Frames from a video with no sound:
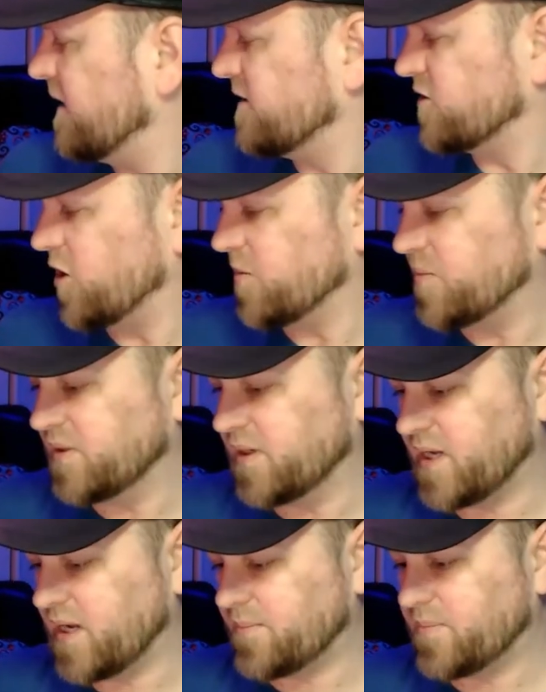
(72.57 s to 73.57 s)
open it
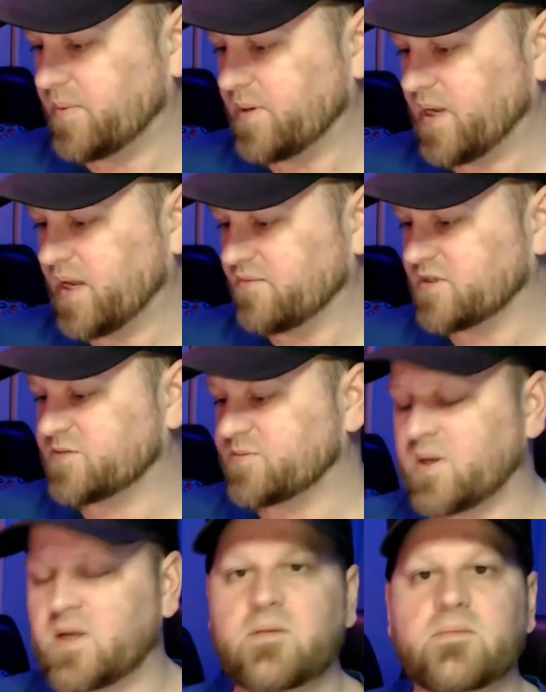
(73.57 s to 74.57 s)
up and have a
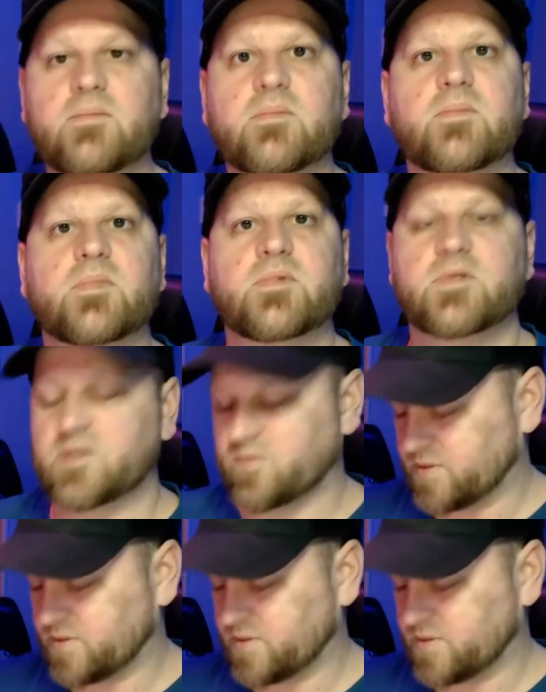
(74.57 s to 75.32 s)
smell. See what